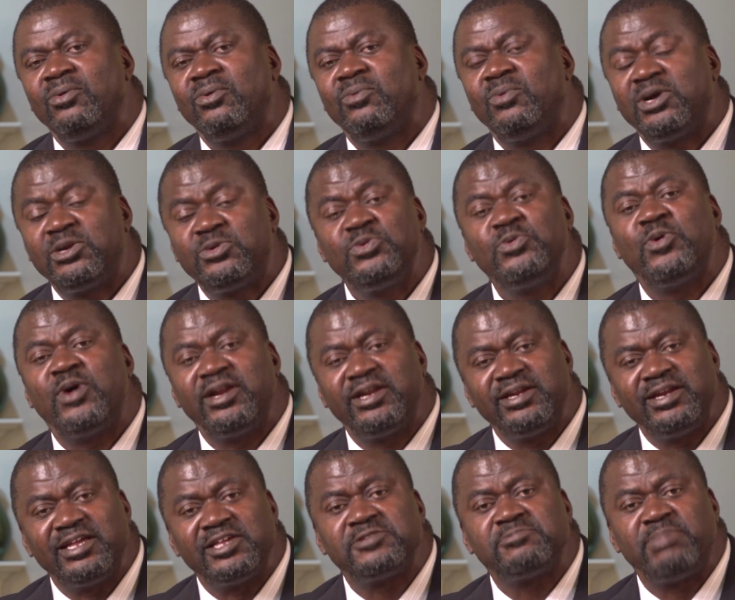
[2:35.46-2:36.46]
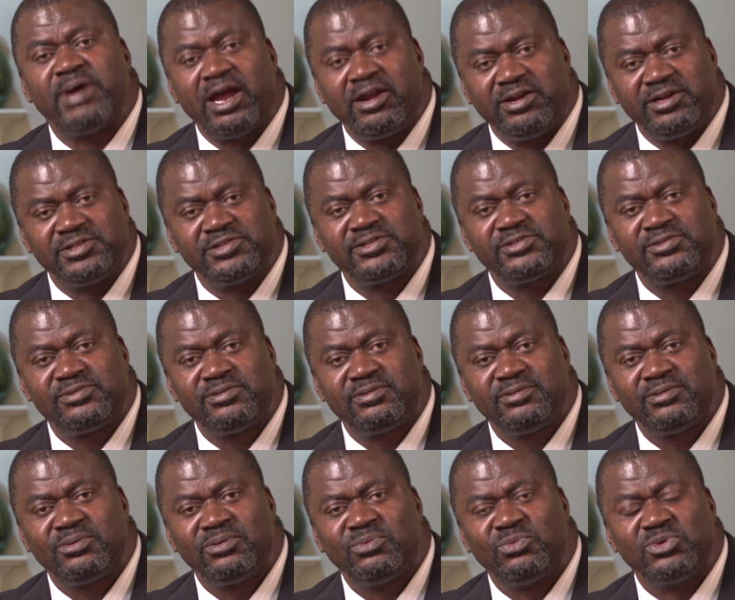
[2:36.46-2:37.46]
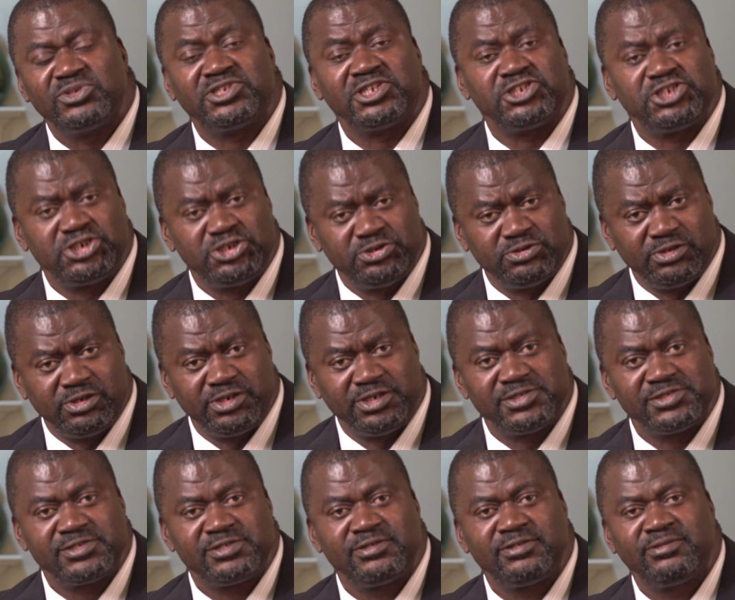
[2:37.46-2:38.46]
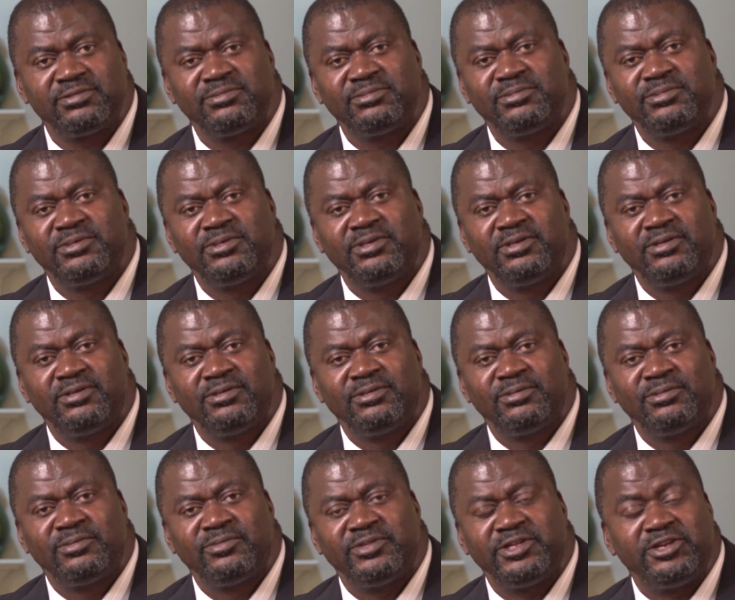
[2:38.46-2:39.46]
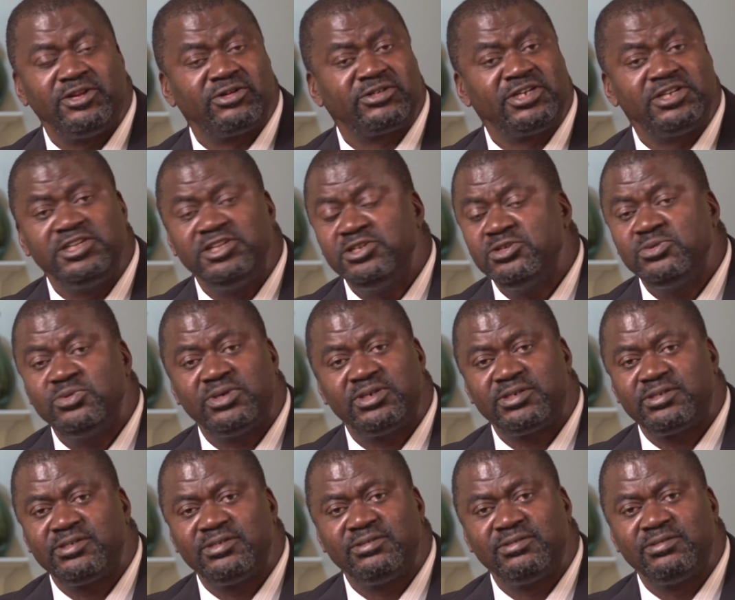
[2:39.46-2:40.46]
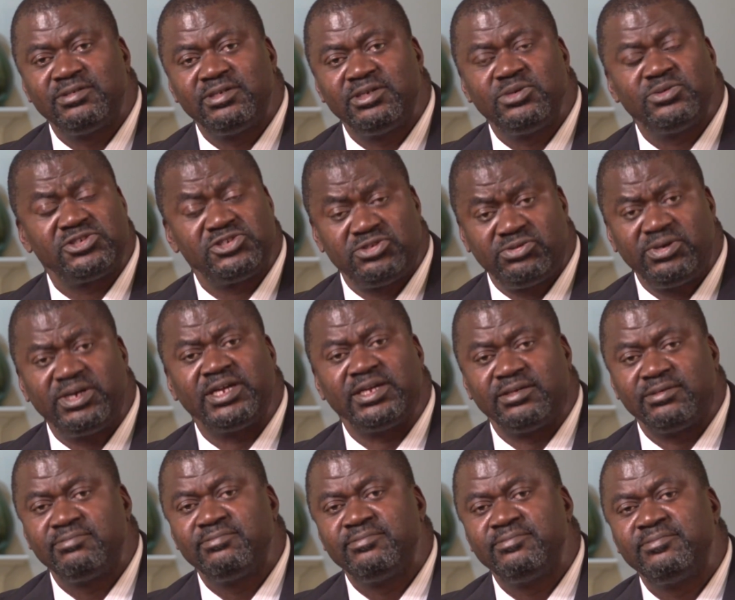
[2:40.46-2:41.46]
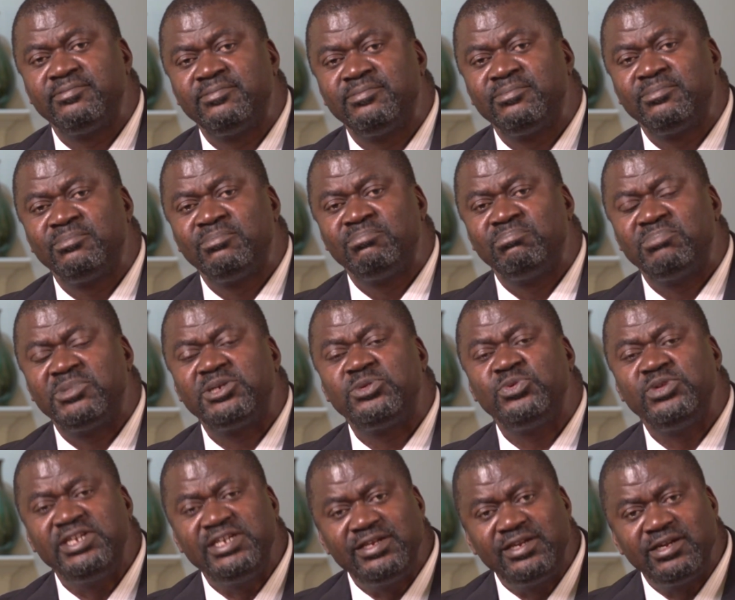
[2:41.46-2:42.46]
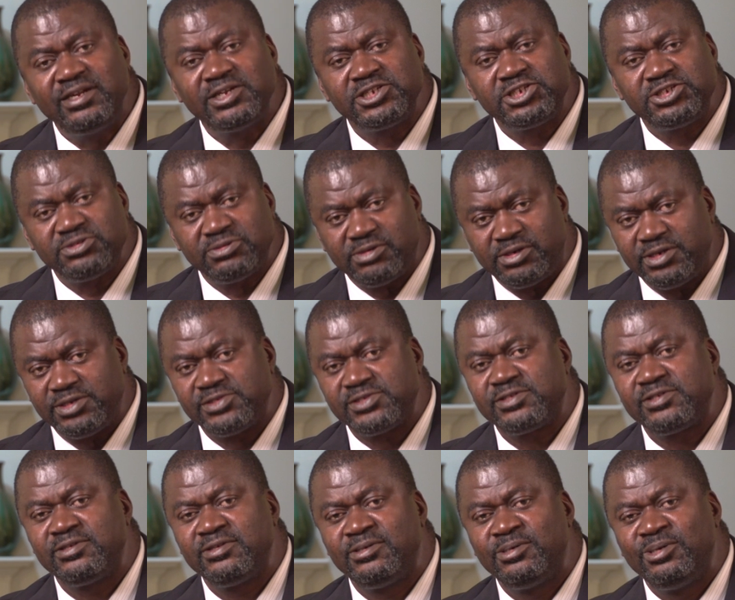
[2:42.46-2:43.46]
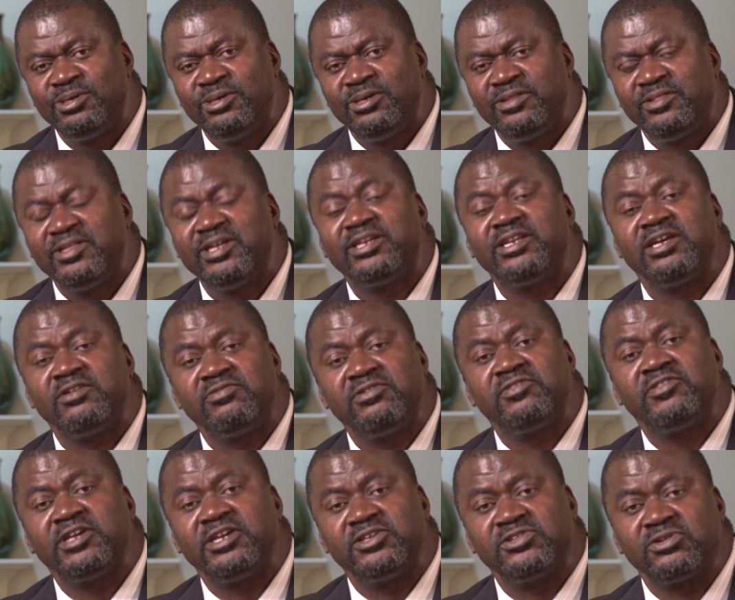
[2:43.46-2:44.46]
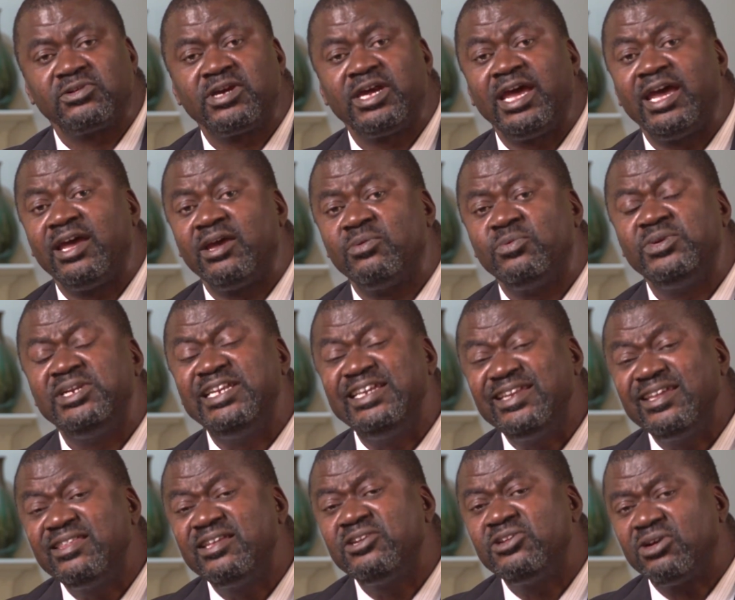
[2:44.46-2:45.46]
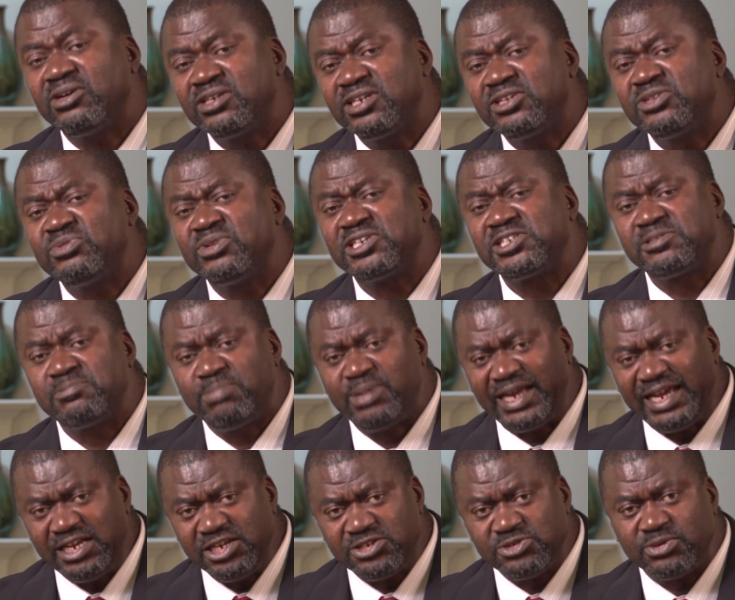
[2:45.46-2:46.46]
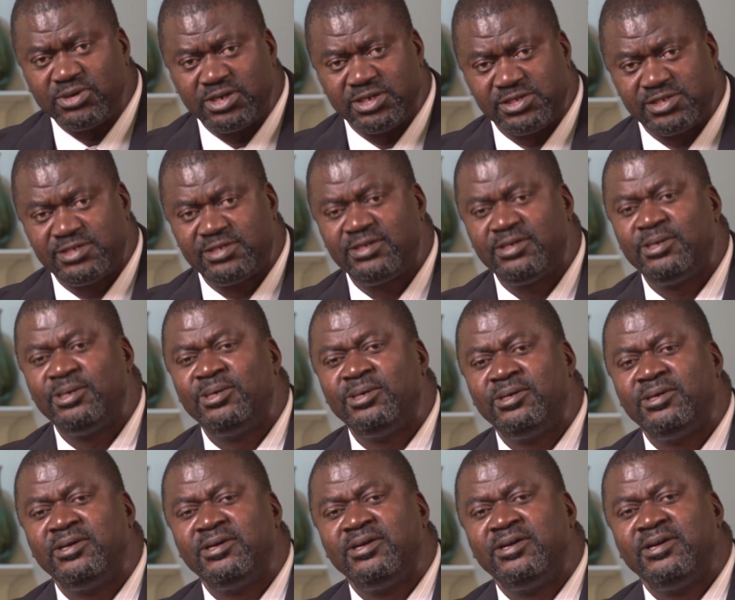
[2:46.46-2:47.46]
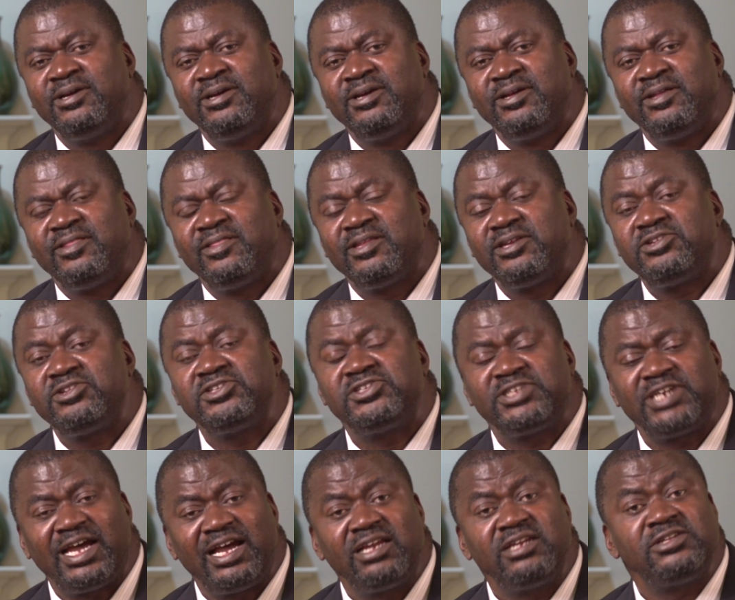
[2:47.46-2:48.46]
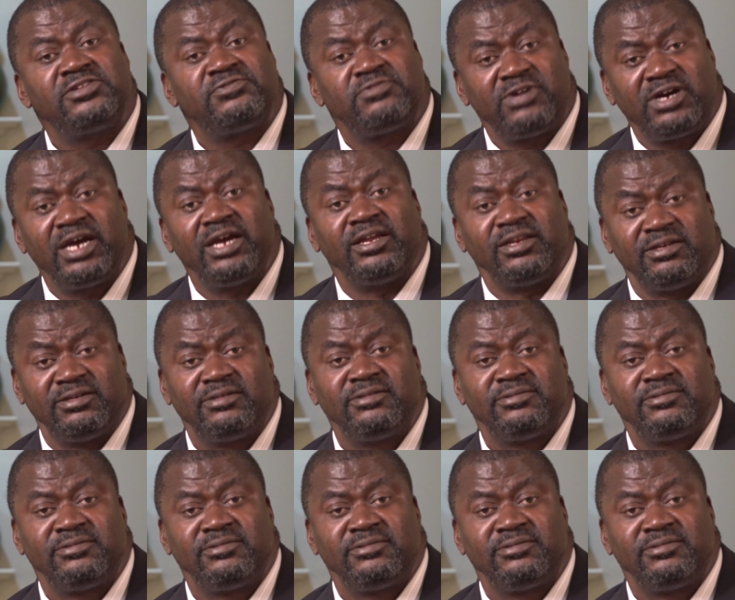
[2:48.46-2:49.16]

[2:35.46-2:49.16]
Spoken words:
what we wanted as parents was assurance. The doctor knew what he was doing. But we needed assurance that everything is okay. We needed the doctor to explain to us that your child is fine.